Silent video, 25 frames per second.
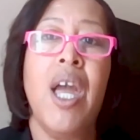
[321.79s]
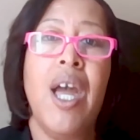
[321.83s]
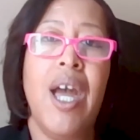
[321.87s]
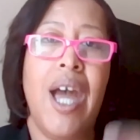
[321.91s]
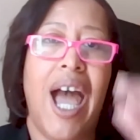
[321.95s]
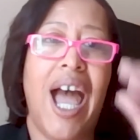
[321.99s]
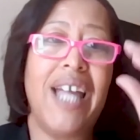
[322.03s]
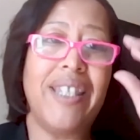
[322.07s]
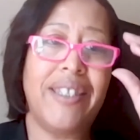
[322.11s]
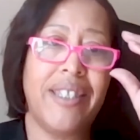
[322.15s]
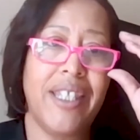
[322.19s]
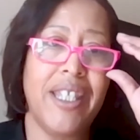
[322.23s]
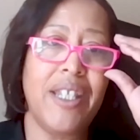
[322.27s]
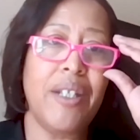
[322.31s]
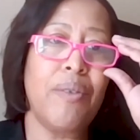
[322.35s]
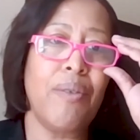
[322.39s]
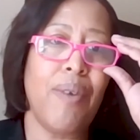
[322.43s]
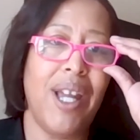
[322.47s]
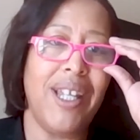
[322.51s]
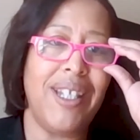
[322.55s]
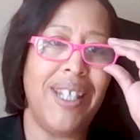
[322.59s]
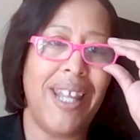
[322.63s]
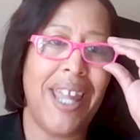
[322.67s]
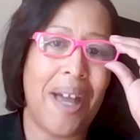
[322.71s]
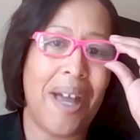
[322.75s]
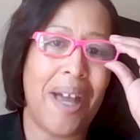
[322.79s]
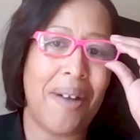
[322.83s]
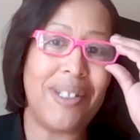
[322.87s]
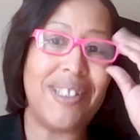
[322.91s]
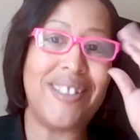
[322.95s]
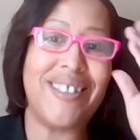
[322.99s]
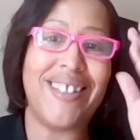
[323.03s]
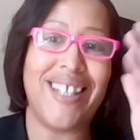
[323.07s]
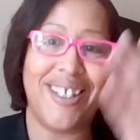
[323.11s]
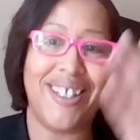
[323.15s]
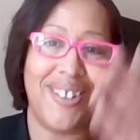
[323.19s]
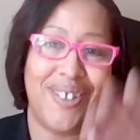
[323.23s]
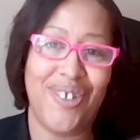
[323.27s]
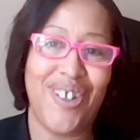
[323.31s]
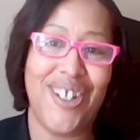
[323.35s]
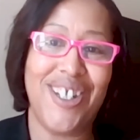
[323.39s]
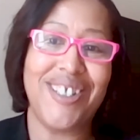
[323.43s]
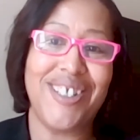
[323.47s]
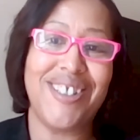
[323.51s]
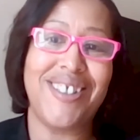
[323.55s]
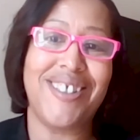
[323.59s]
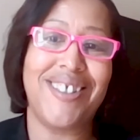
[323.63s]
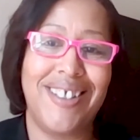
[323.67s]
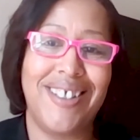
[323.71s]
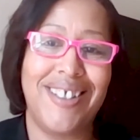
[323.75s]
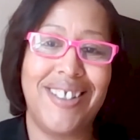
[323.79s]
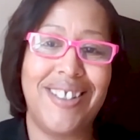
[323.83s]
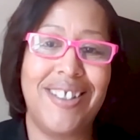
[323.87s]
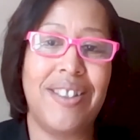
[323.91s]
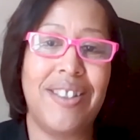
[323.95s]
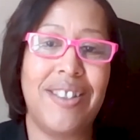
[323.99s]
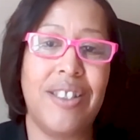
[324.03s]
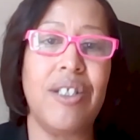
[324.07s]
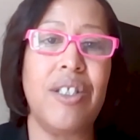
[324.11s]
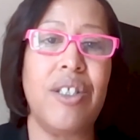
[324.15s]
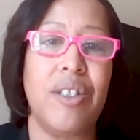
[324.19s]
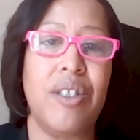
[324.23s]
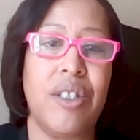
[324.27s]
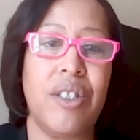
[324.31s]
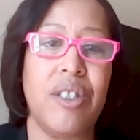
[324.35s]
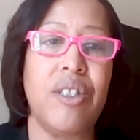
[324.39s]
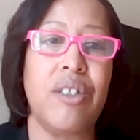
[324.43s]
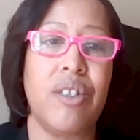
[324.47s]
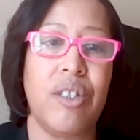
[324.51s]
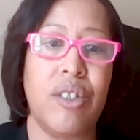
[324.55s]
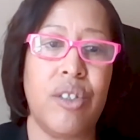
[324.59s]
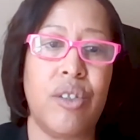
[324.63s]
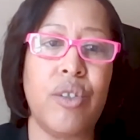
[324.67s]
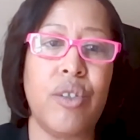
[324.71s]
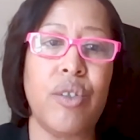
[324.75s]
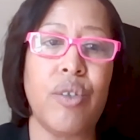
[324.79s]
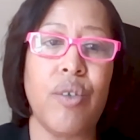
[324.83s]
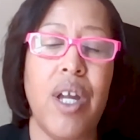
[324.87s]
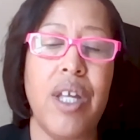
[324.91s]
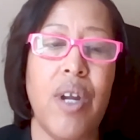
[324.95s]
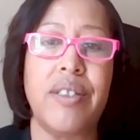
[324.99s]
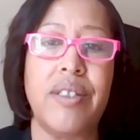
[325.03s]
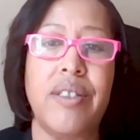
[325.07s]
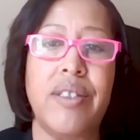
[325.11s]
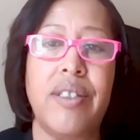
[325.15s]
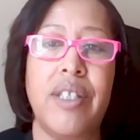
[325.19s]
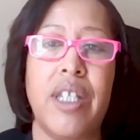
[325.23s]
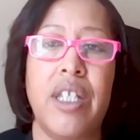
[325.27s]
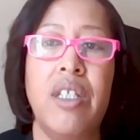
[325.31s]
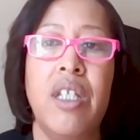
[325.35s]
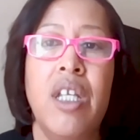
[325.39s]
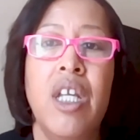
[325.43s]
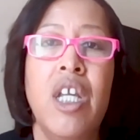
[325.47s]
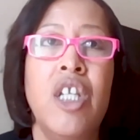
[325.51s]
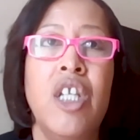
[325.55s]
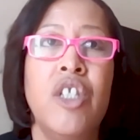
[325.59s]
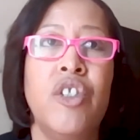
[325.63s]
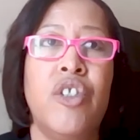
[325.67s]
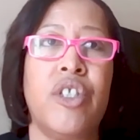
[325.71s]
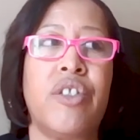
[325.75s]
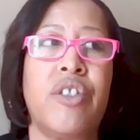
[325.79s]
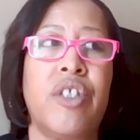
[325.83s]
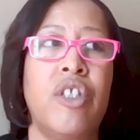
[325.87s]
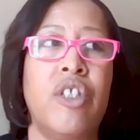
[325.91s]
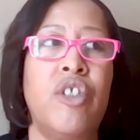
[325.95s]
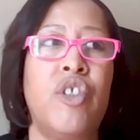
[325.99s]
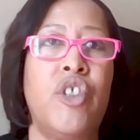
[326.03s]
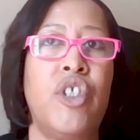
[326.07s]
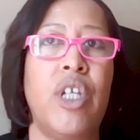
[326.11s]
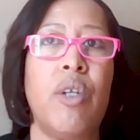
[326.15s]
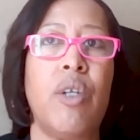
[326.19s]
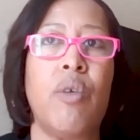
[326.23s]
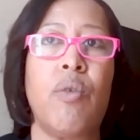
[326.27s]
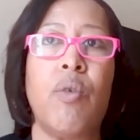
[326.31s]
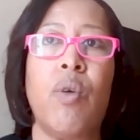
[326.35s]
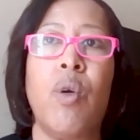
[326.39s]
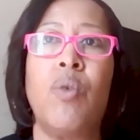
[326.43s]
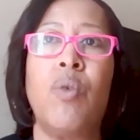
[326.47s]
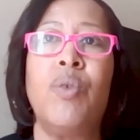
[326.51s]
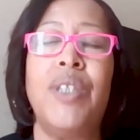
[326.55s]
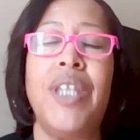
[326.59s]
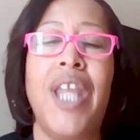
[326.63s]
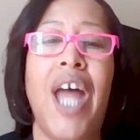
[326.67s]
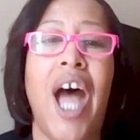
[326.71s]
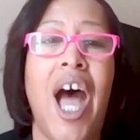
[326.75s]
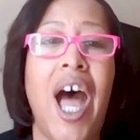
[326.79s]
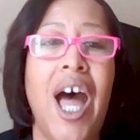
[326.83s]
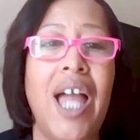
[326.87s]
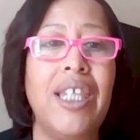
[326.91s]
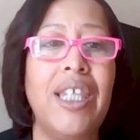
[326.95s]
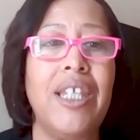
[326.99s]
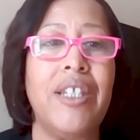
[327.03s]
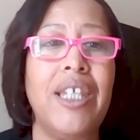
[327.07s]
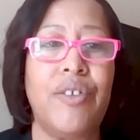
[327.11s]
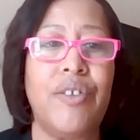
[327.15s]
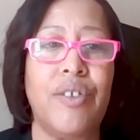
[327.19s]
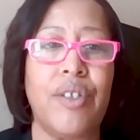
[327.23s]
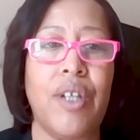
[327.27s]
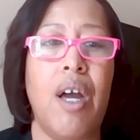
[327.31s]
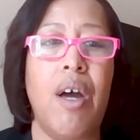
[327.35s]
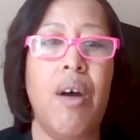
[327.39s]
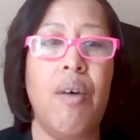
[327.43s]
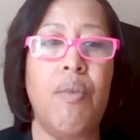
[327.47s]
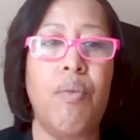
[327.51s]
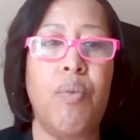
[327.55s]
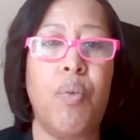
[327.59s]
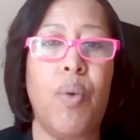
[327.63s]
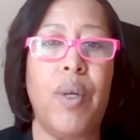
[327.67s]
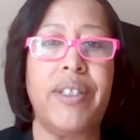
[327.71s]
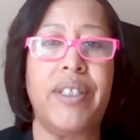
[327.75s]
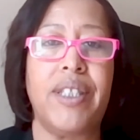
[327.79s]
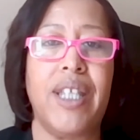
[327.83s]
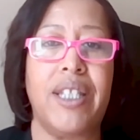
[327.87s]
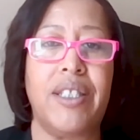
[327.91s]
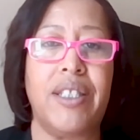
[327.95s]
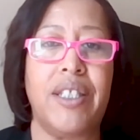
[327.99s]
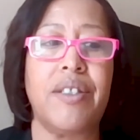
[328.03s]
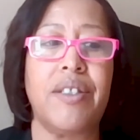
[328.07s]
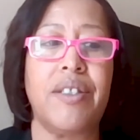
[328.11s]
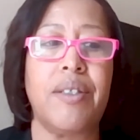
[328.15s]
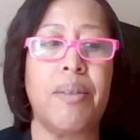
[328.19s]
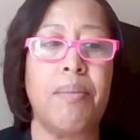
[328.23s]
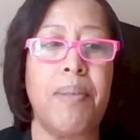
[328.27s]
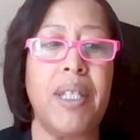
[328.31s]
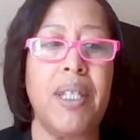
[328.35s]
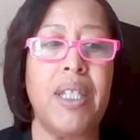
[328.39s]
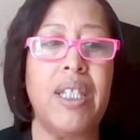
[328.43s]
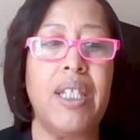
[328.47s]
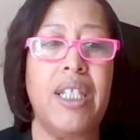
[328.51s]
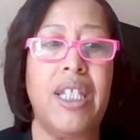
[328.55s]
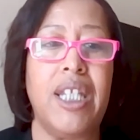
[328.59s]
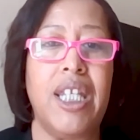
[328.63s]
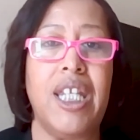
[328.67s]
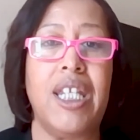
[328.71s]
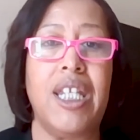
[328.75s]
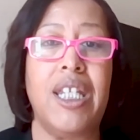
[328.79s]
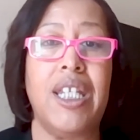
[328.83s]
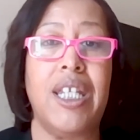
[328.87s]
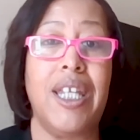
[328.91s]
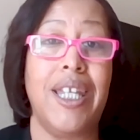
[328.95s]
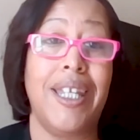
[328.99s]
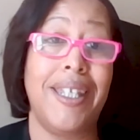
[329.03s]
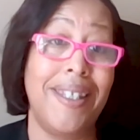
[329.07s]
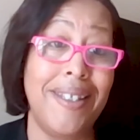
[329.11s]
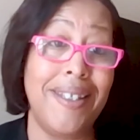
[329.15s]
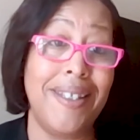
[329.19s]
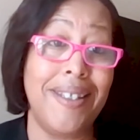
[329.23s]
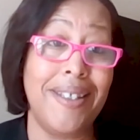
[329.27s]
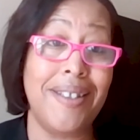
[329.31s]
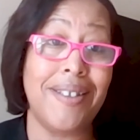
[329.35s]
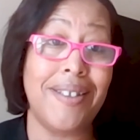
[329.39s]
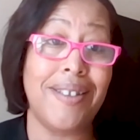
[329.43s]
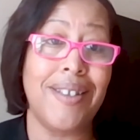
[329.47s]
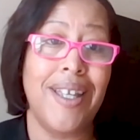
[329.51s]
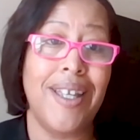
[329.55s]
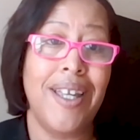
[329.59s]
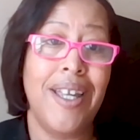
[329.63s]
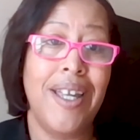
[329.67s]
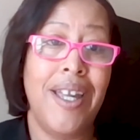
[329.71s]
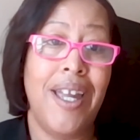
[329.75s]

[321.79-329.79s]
I think right now it's that trust, the trust and just a general knowledge of what that disability is.